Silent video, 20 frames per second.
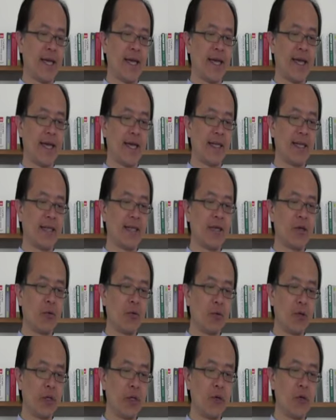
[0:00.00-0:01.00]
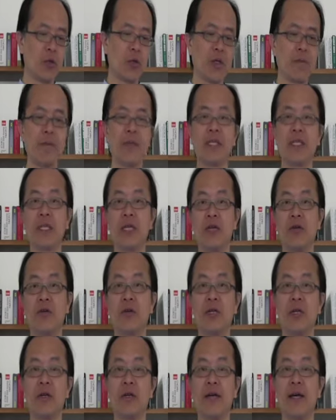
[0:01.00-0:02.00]
And the reuse of
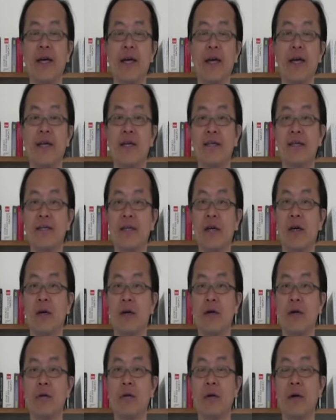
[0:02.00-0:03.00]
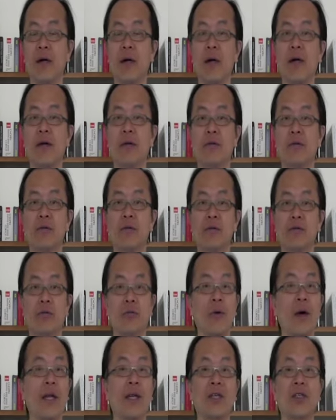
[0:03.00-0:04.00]
material, and so to
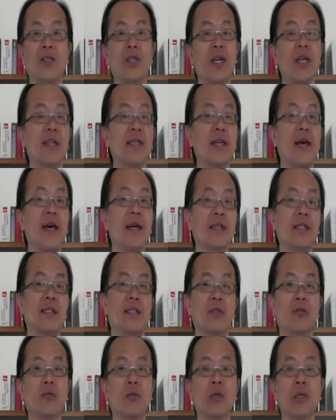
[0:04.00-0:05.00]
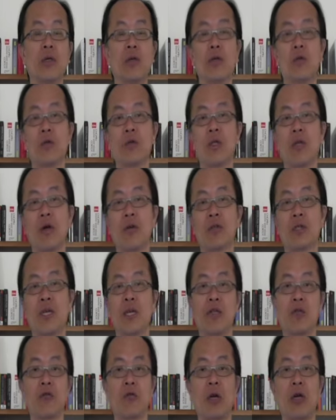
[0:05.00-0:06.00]
what extent that we use those
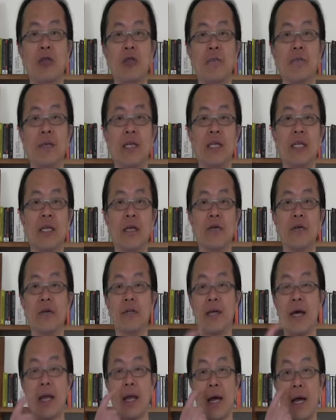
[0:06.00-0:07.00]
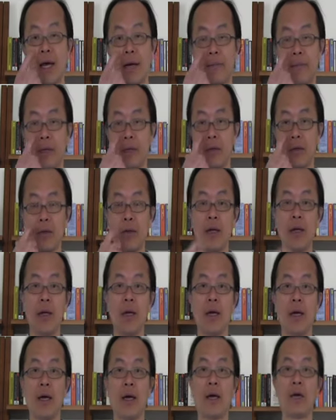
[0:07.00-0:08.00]
construction materials that are being
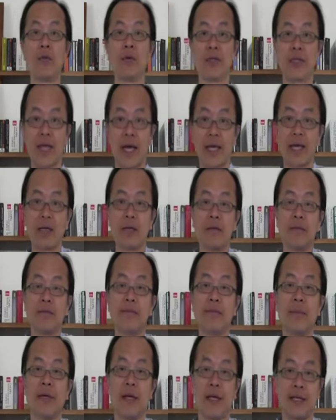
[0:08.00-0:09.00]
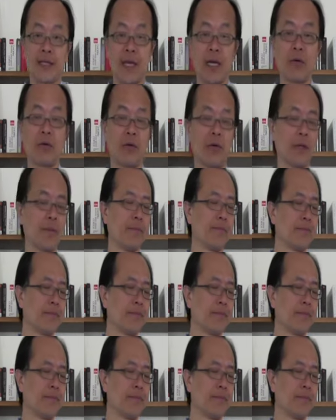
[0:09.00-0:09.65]
recycled, etc.